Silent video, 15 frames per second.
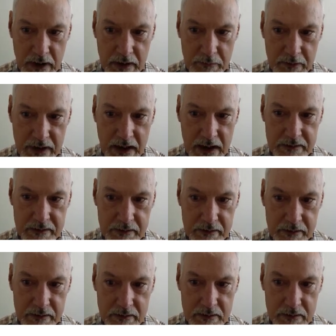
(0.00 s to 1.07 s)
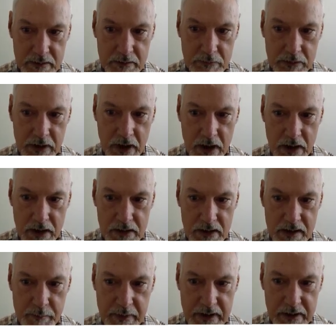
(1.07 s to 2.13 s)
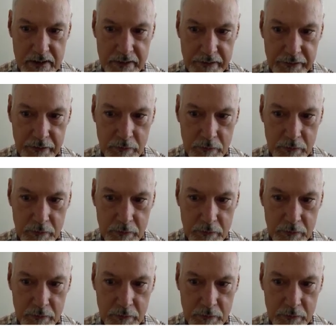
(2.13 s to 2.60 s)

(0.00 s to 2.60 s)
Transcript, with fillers: And my reactant would hardly be